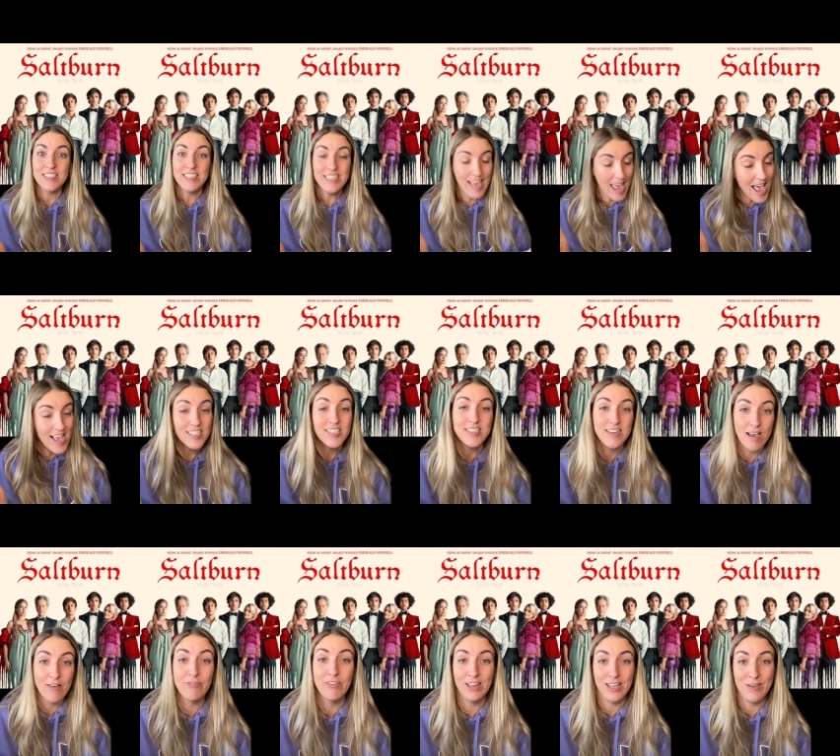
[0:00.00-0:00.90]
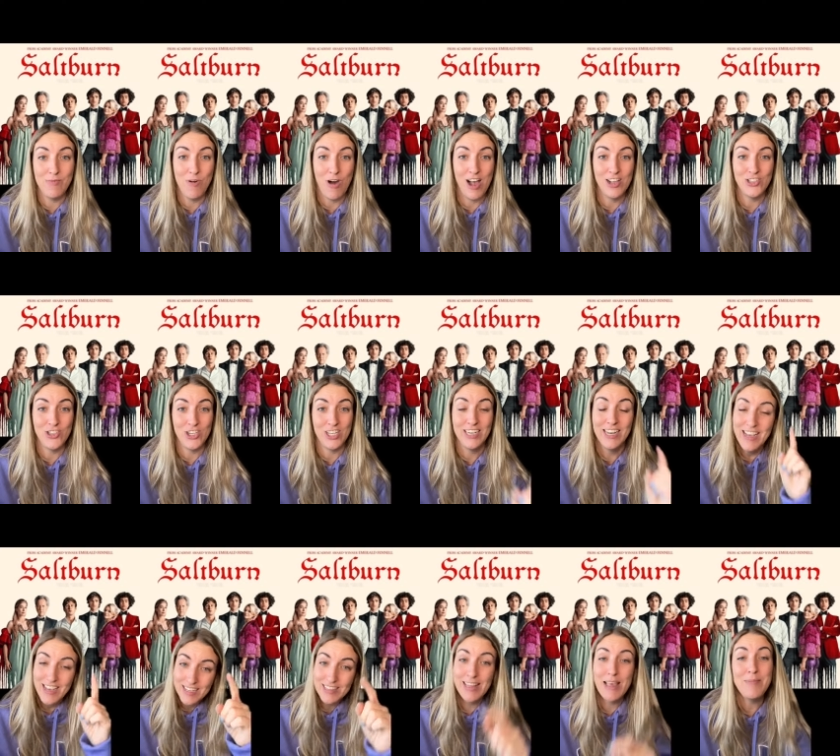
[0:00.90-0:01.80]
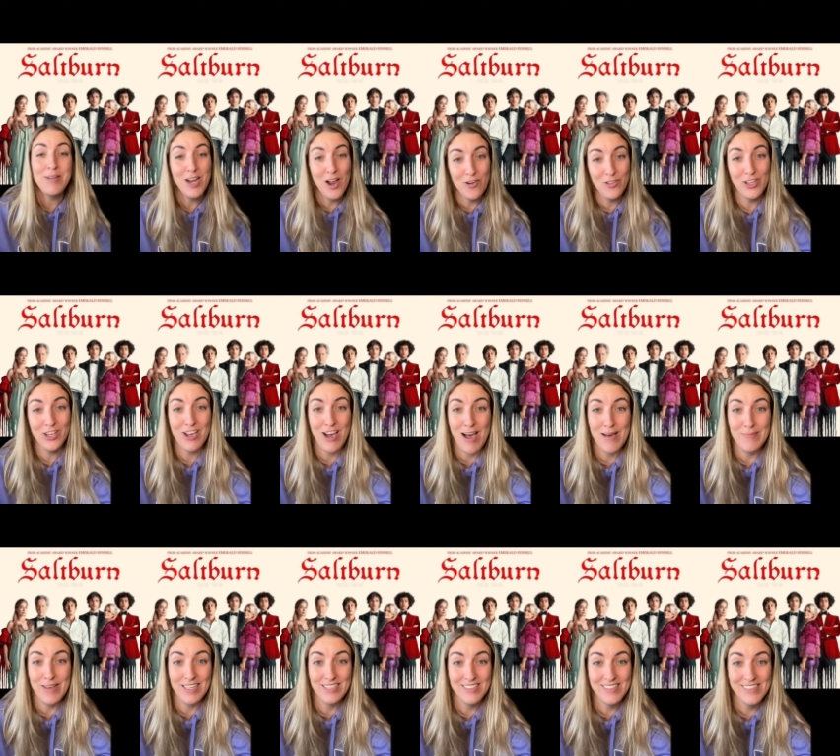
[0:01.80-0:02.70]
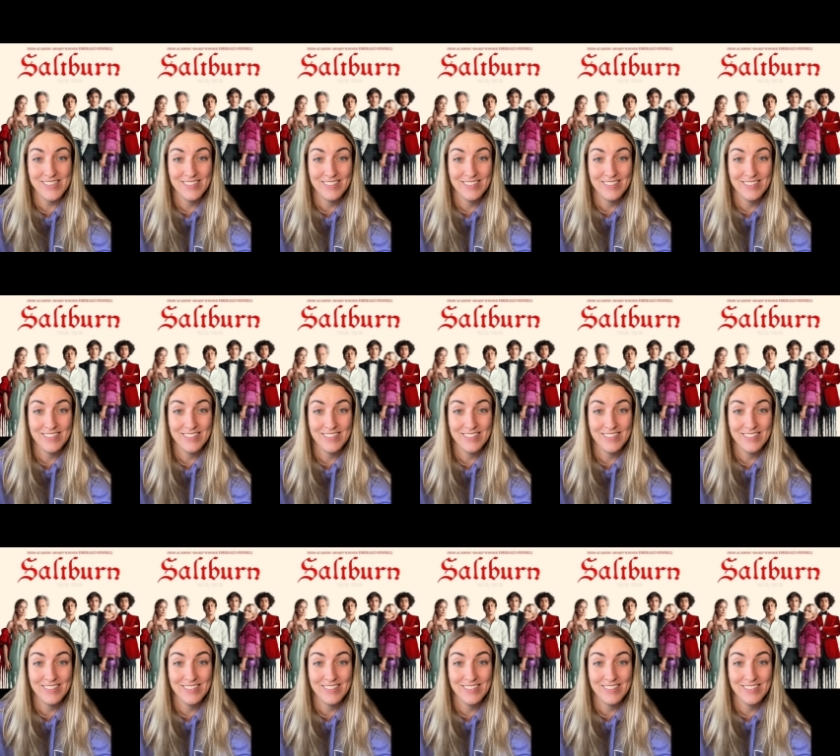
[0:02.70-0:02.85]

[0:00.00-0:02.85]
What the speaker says: Yes, definitely watch it. Let me know in the comments.